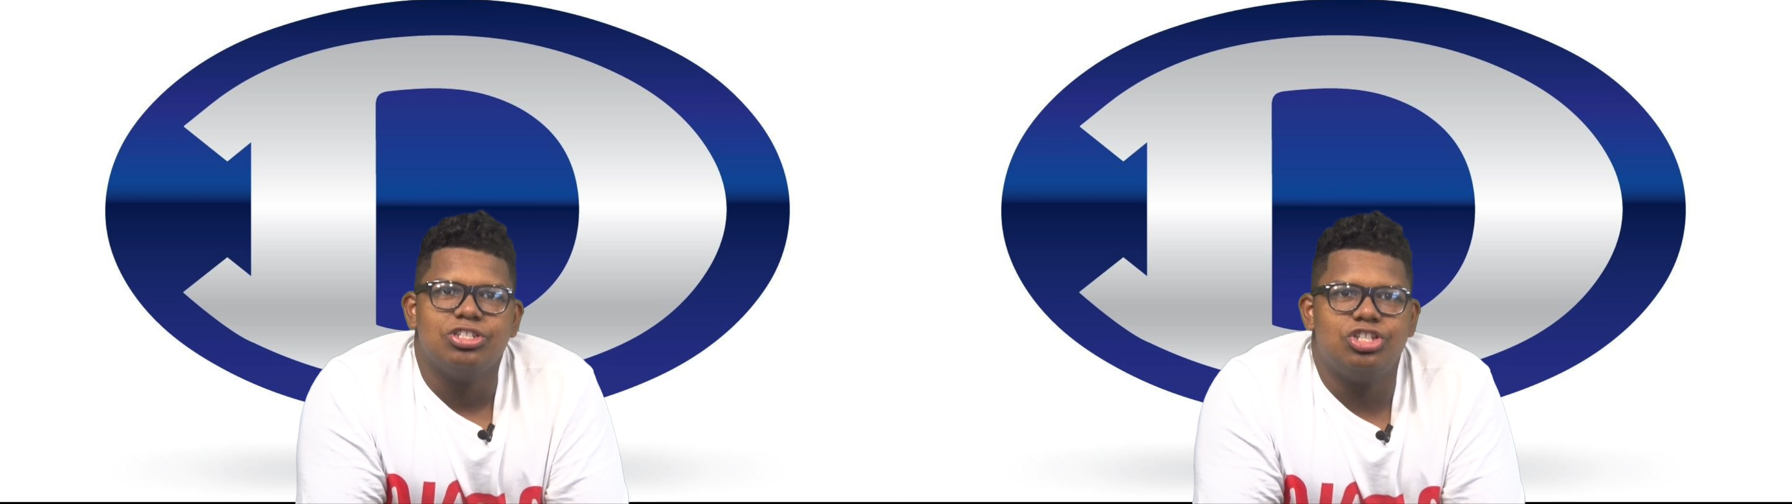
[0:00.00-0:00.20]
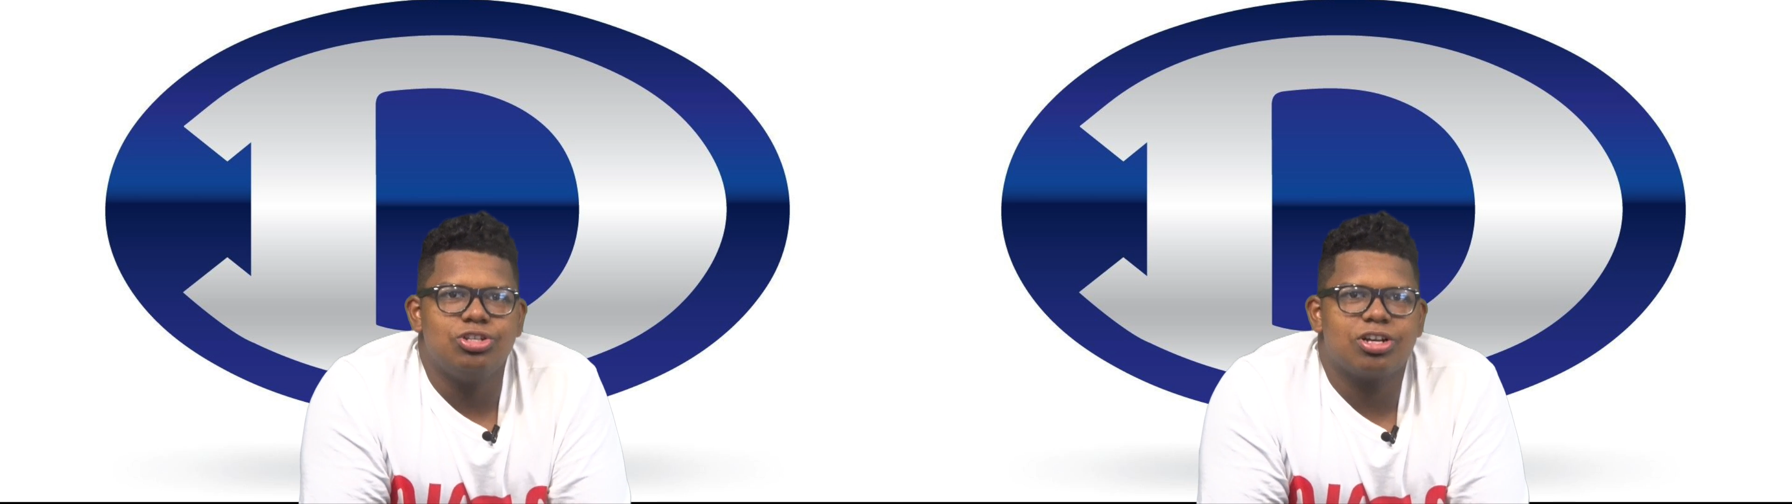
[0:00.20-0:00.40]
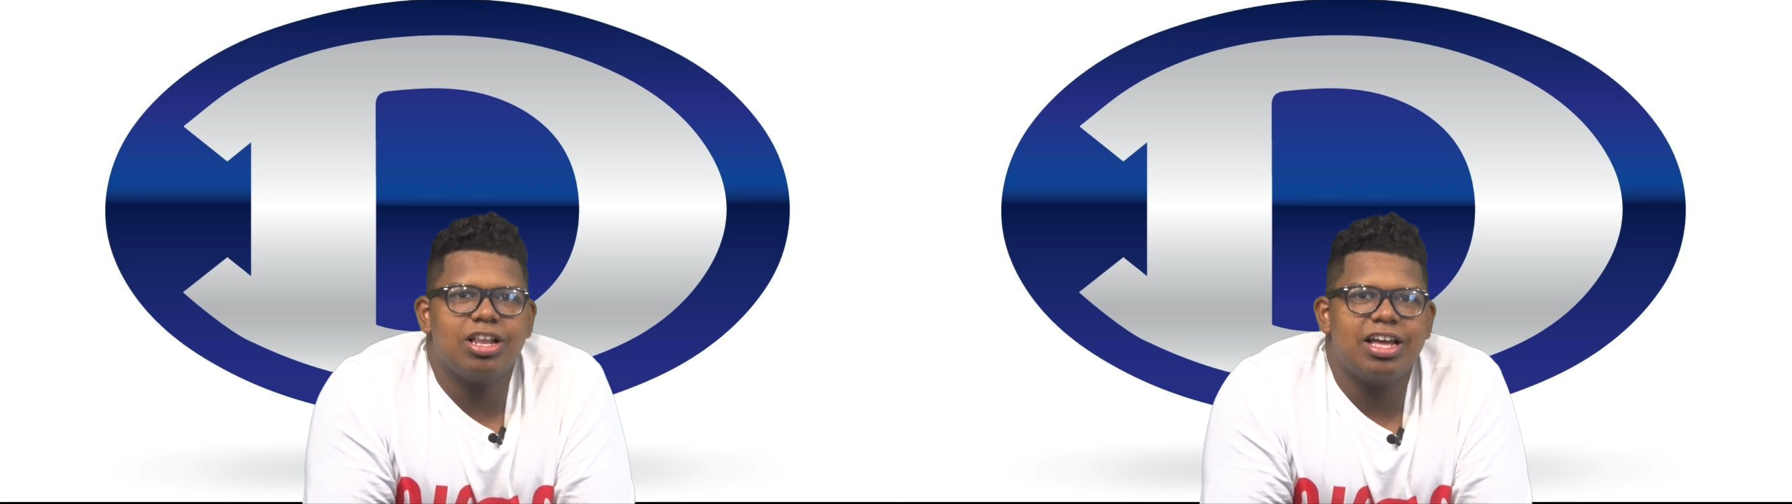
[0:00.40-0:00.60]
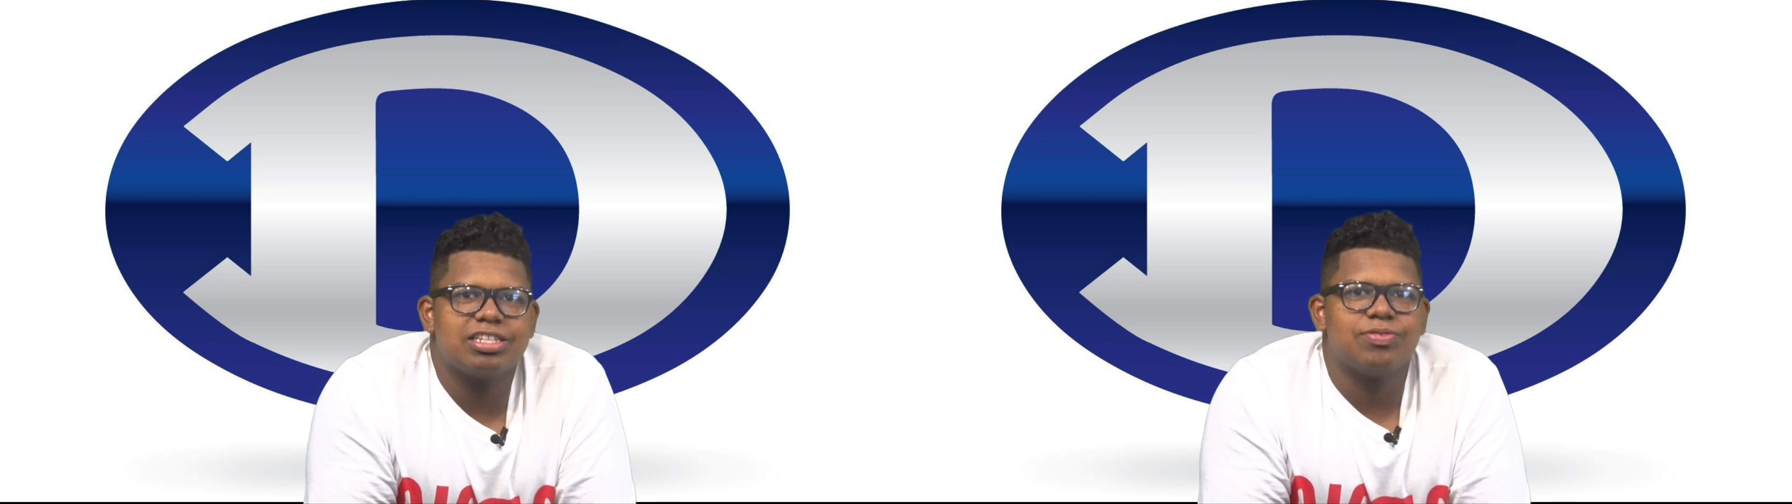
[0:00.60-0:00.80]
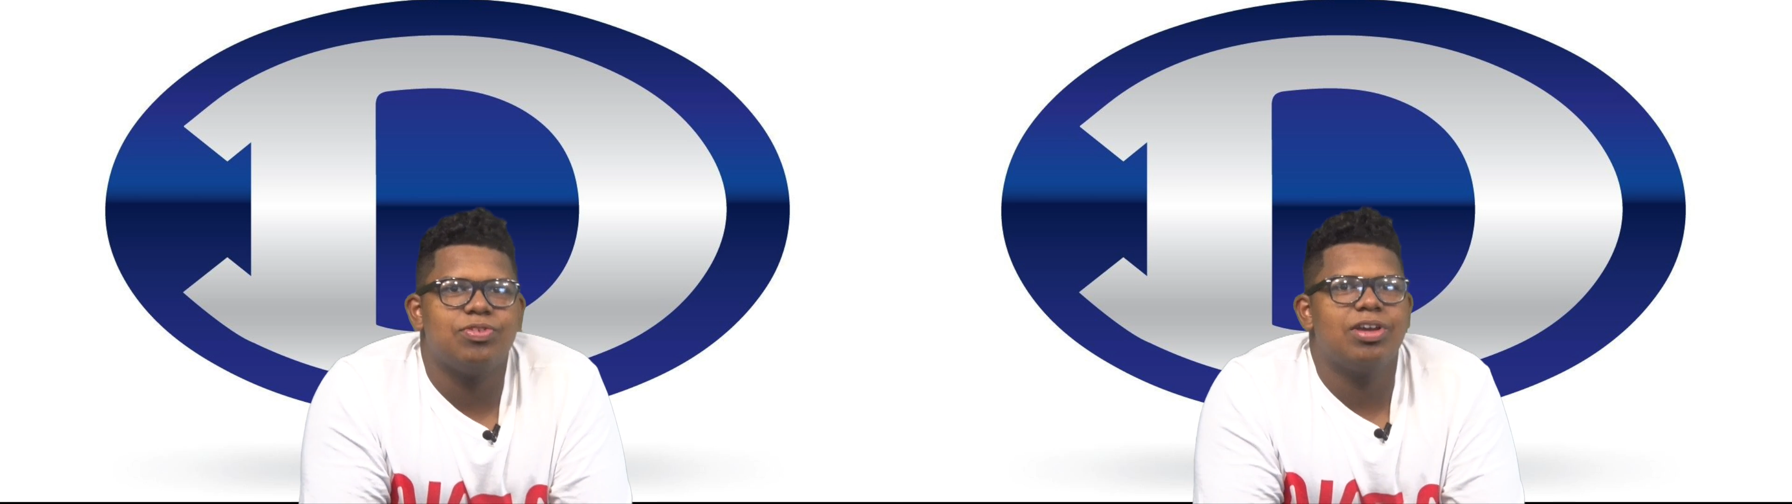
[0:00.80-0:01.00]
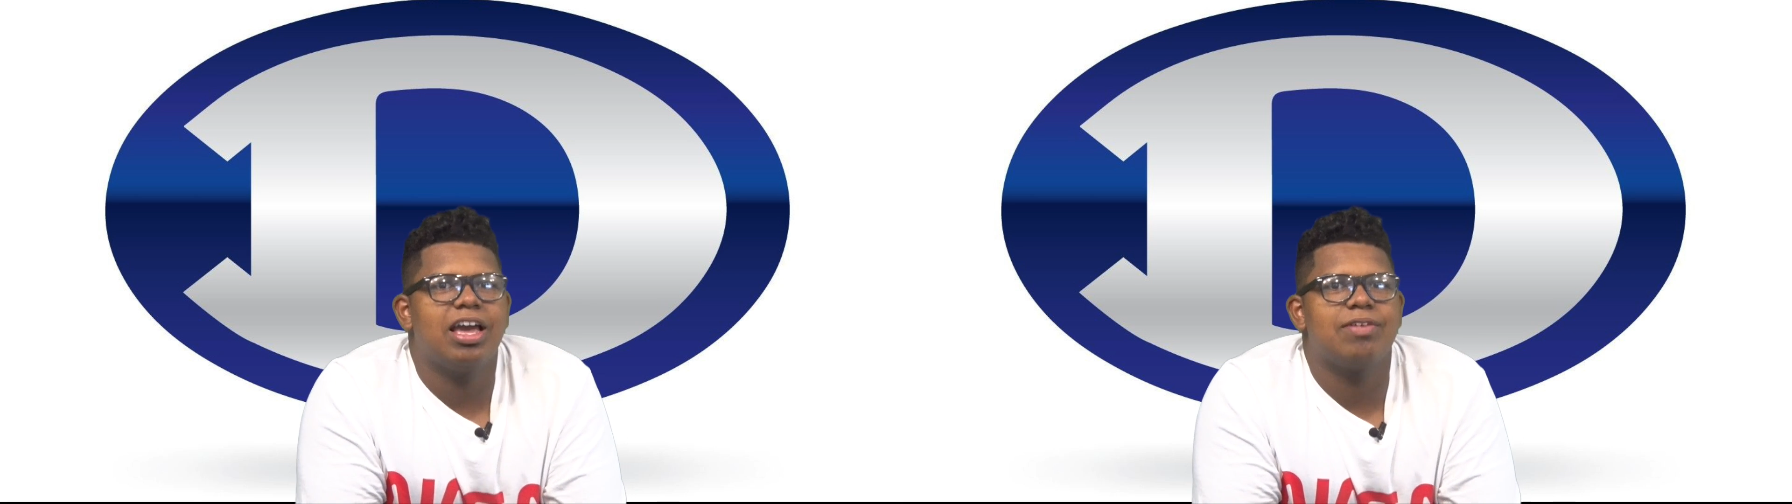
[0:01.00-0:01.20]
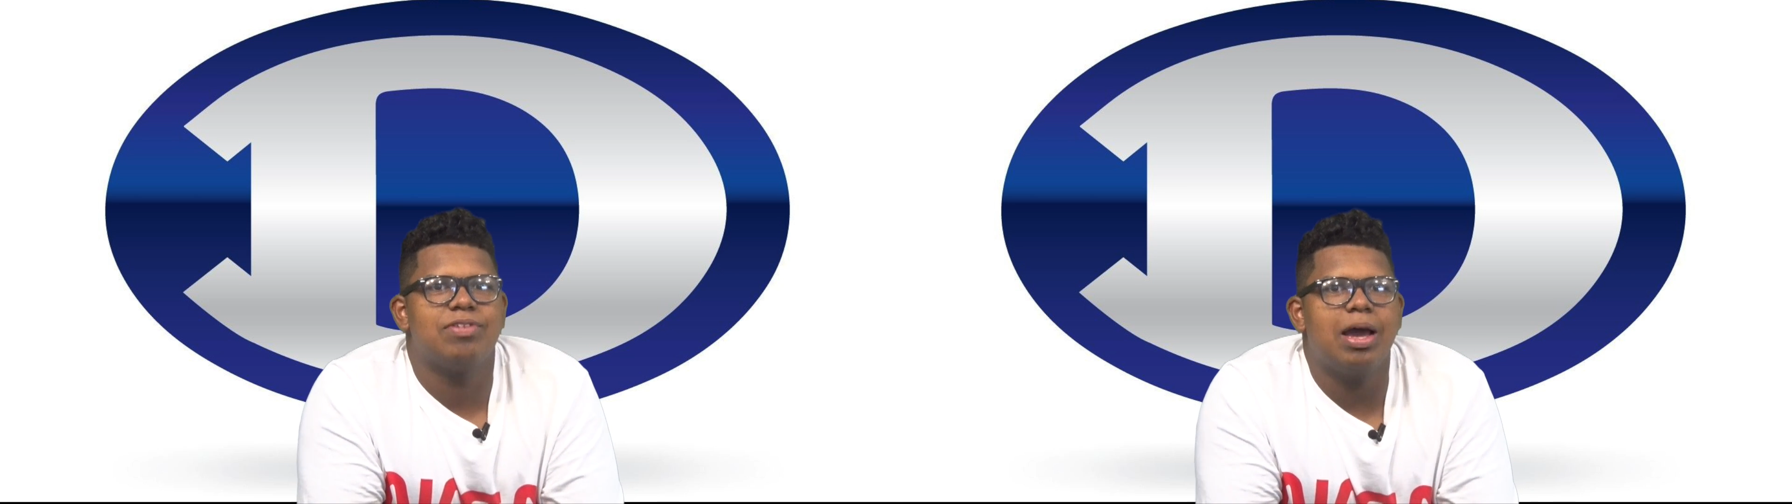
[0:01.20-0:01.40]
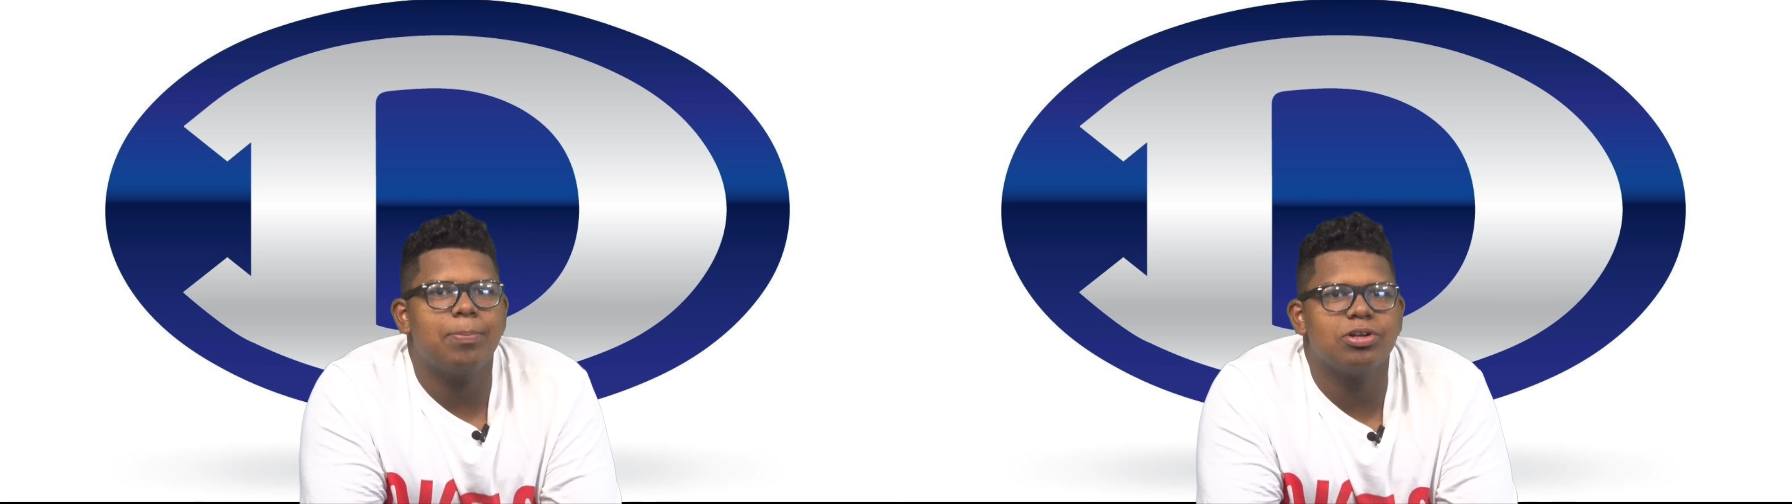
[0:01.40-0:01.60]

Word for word: Junior class, if you have not